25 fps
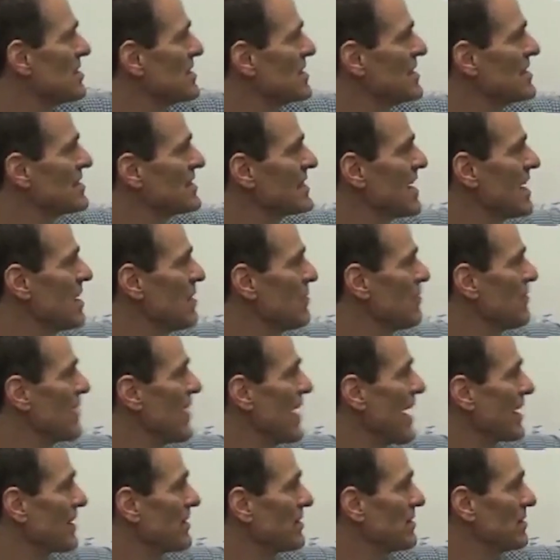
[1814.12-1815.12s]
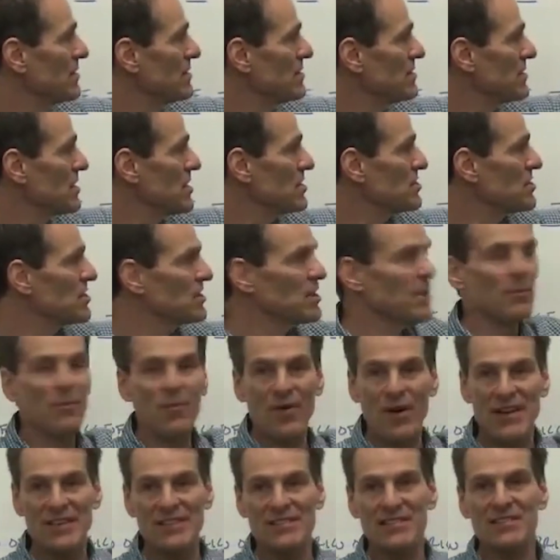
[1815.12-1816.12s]
a discount factor such that the
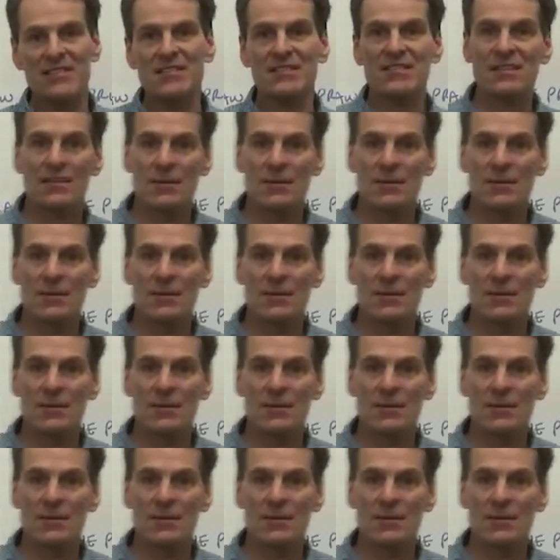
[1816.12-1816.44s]
prices